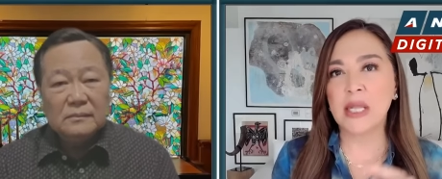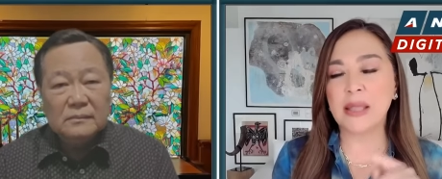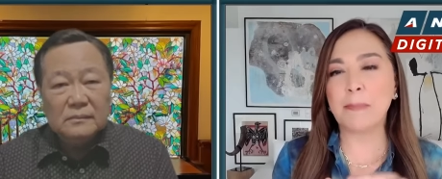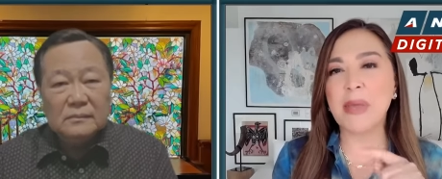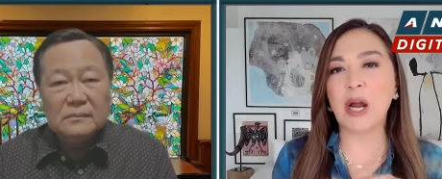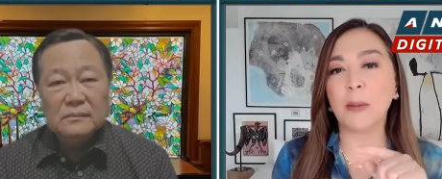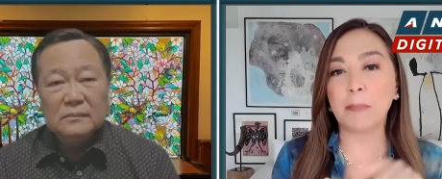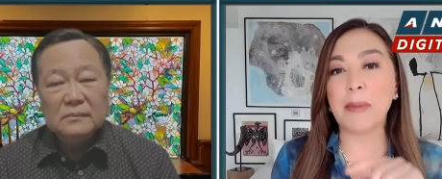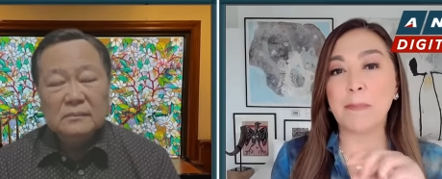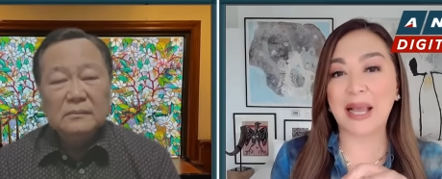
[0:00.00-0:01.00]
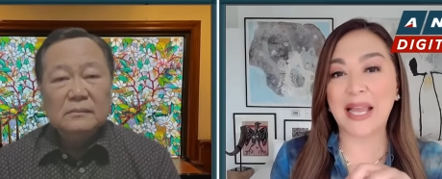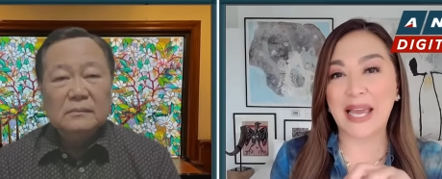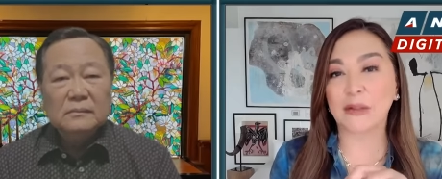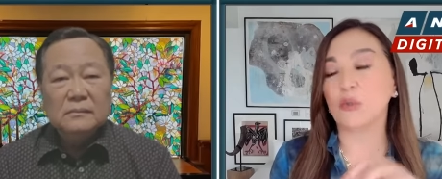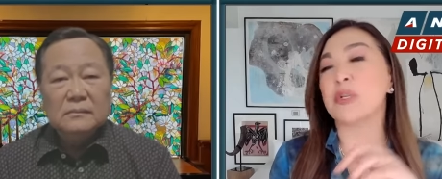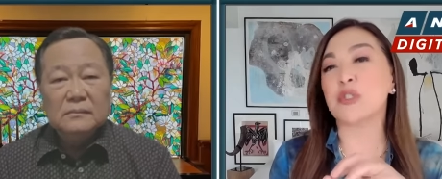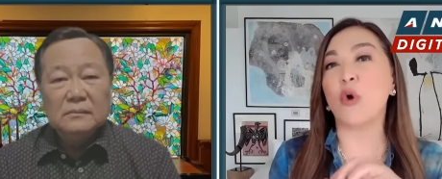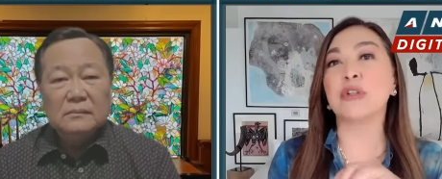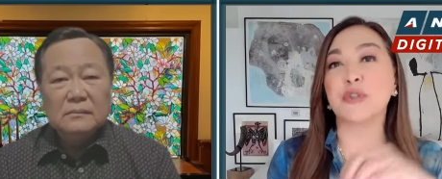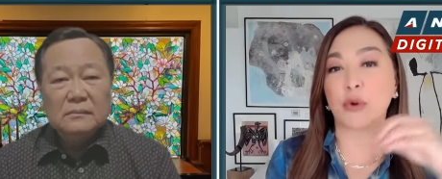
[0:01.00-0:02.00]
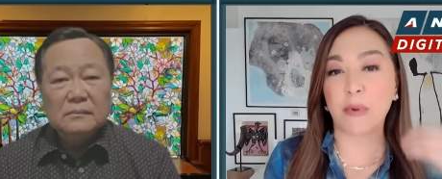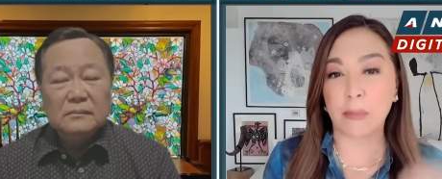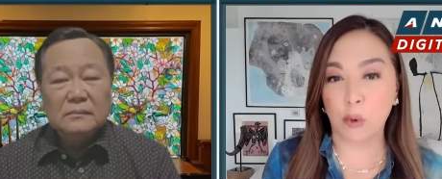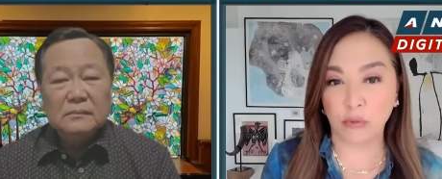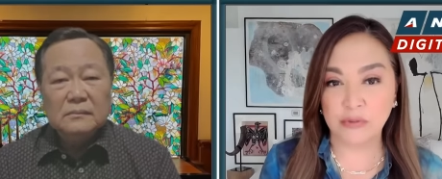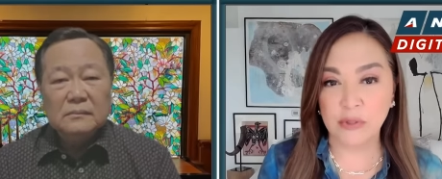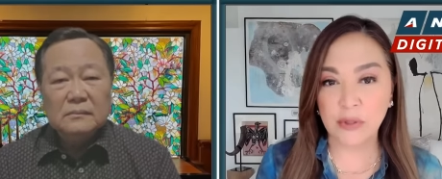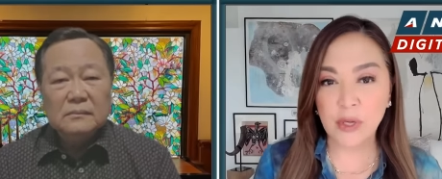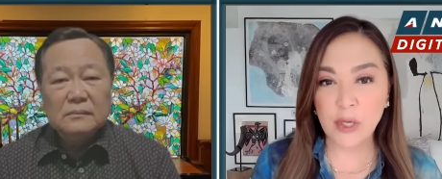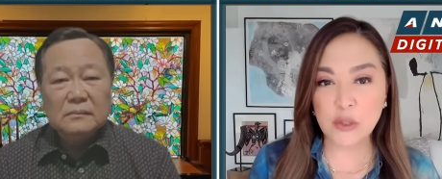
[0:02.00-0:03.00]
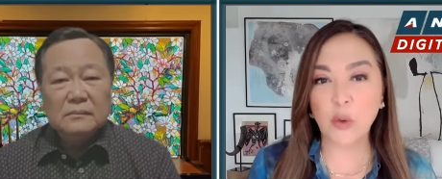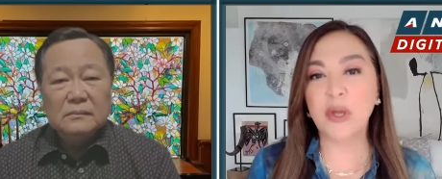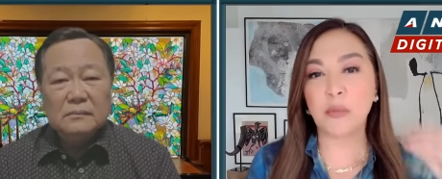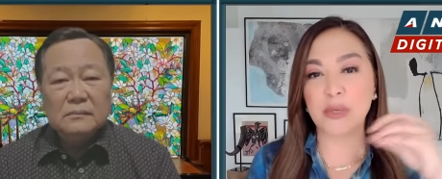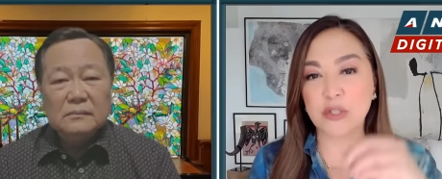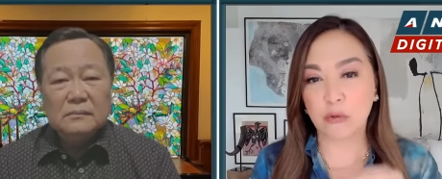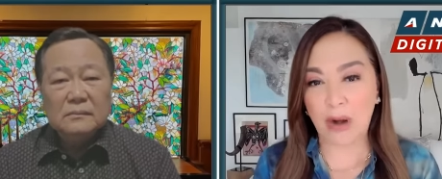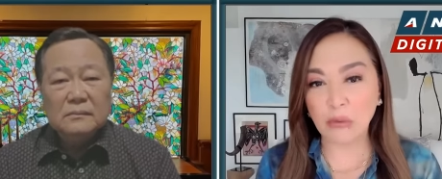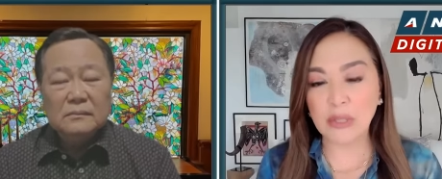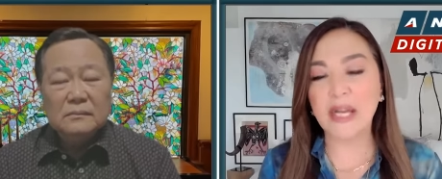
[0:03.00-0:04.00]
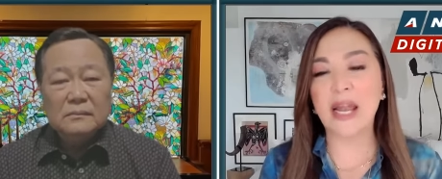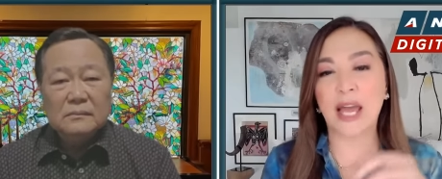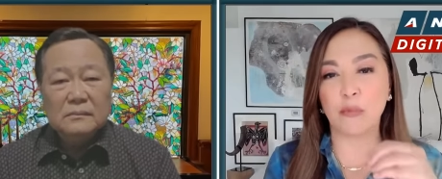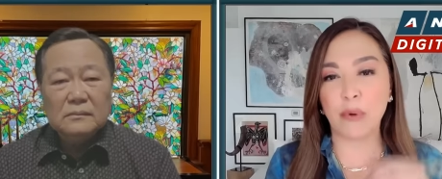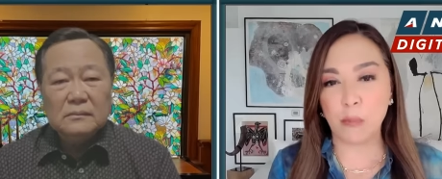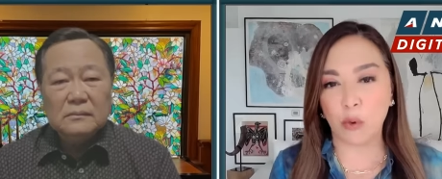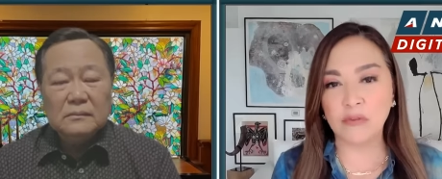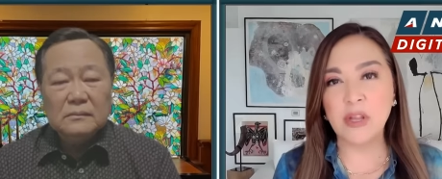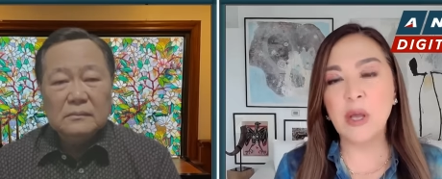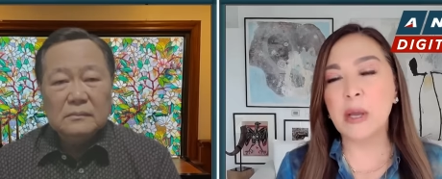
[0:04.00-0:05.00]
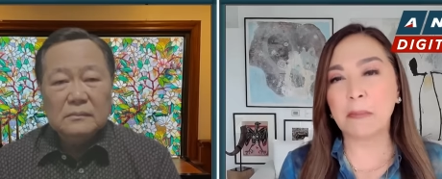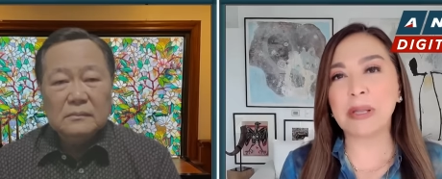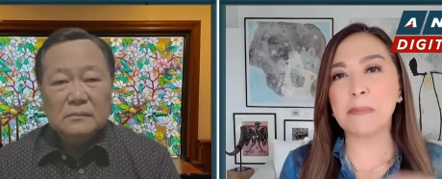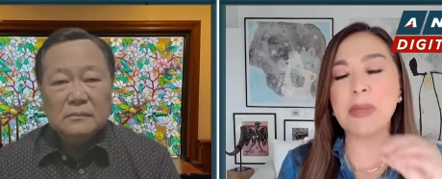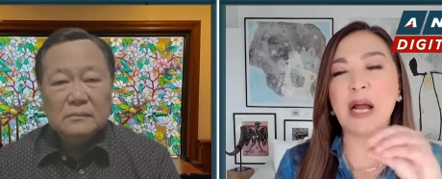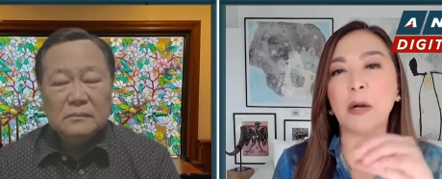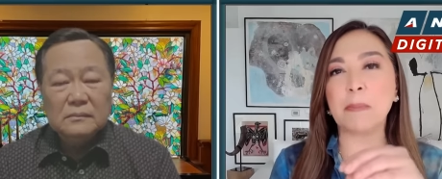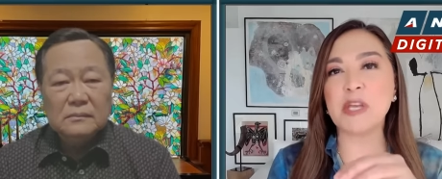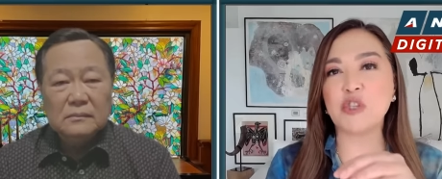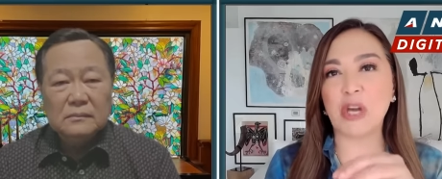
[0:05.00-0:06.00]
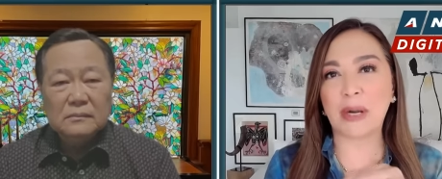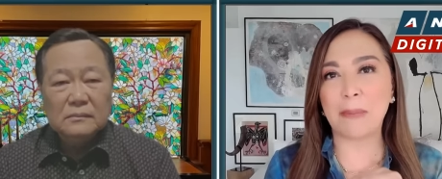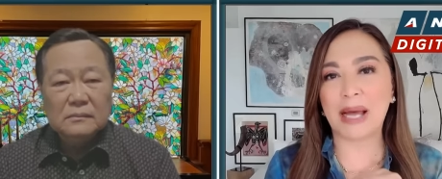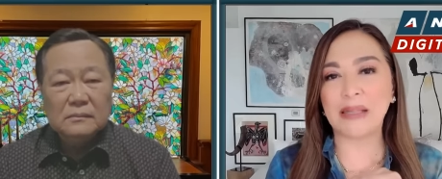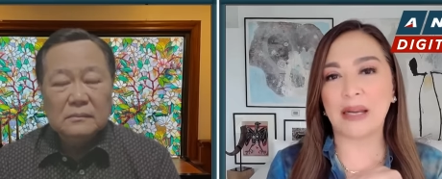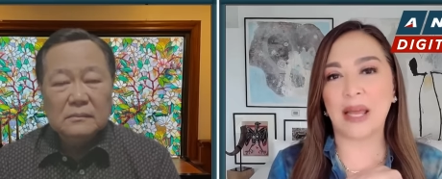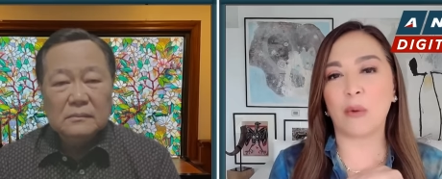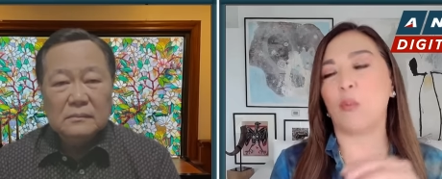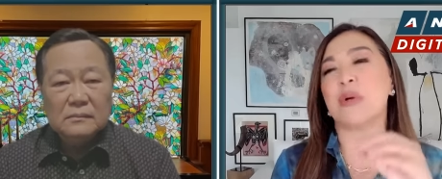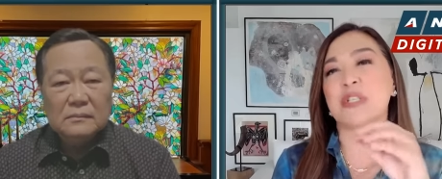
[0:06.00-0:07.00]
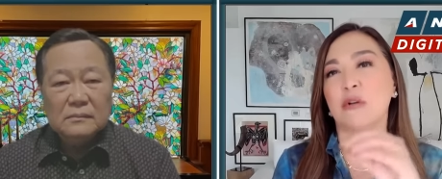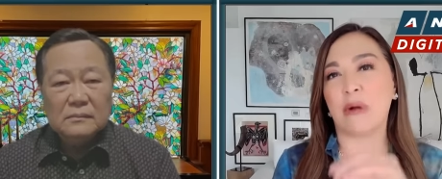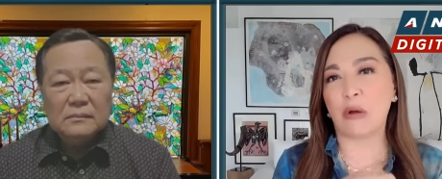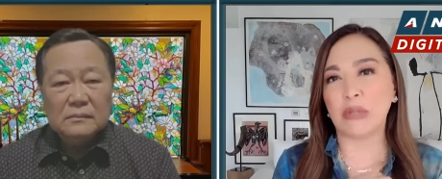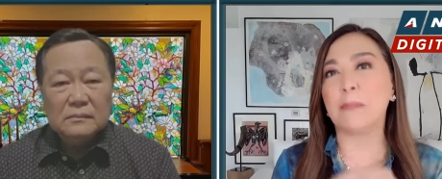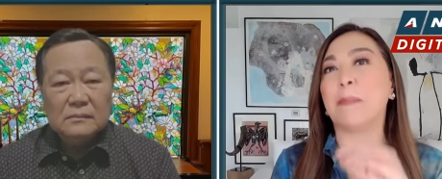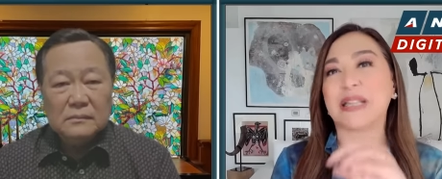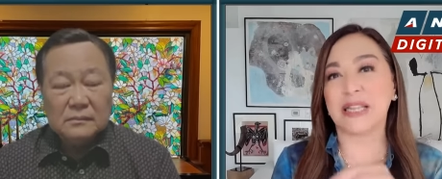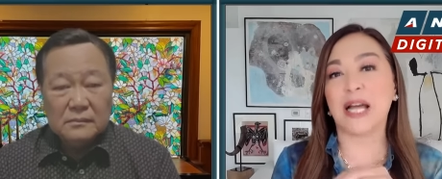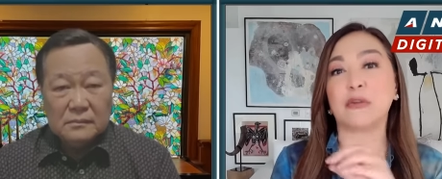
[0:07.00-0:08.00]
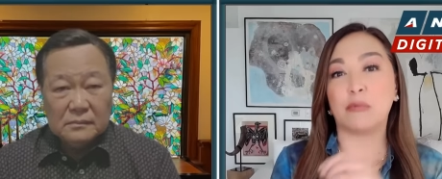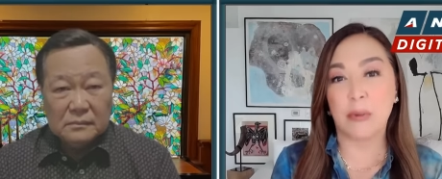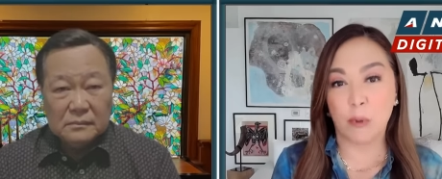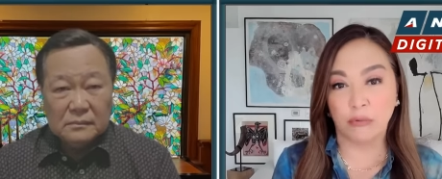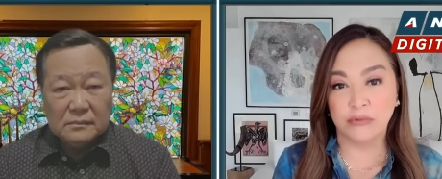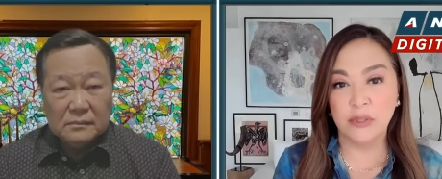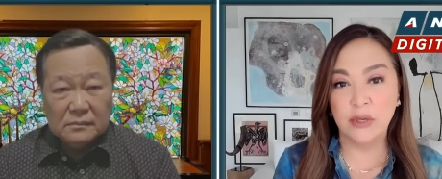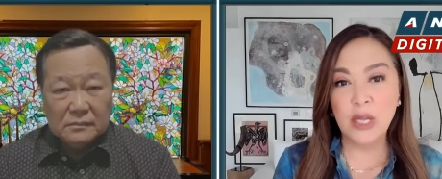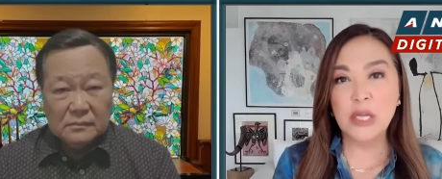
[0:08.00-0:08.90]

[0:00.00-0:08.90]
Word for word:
Speaker 1: the BRP Benguet was also removed. So it was grounded and removed, but BRP Sierra Madre was grounded but not removed.